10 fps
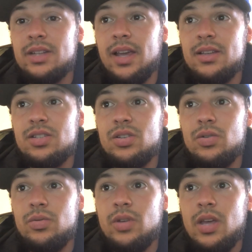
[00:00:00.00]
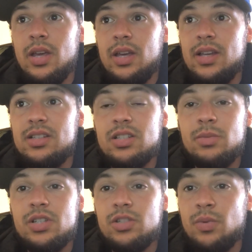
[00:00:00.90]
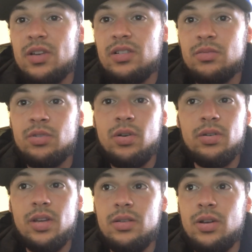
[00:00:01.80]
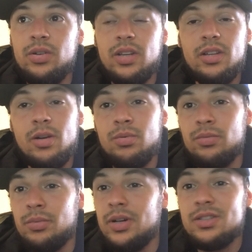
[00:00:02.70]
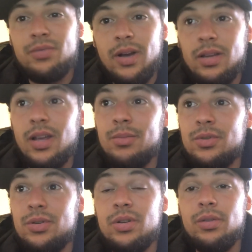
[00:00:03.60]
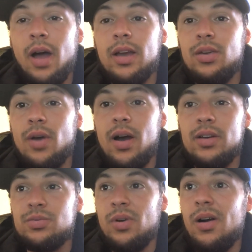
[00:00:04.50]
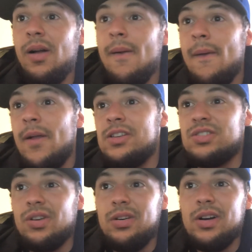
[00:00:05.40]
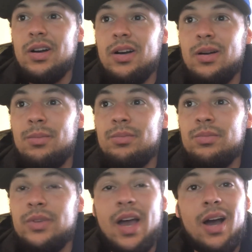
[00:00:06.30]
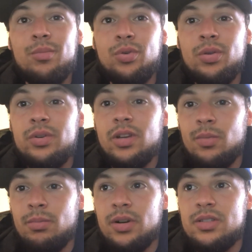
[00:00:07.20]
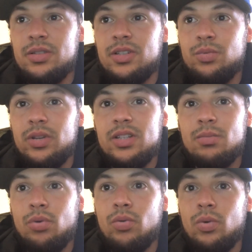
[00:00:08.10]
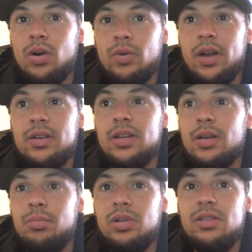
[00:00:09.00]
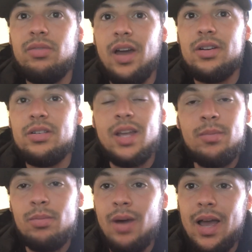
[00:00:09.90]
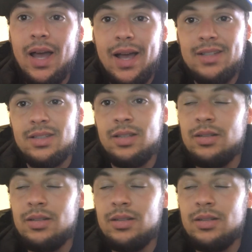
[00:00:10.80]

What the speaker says: hands too. He's a submission specialist, but don't get Gilbert Burns fucked up, dude. He'll knock you out as well. So yeah, I'm rolling with Gilbert Burns on this one. He's a more well-rounded and complete fighter. Maia hasn't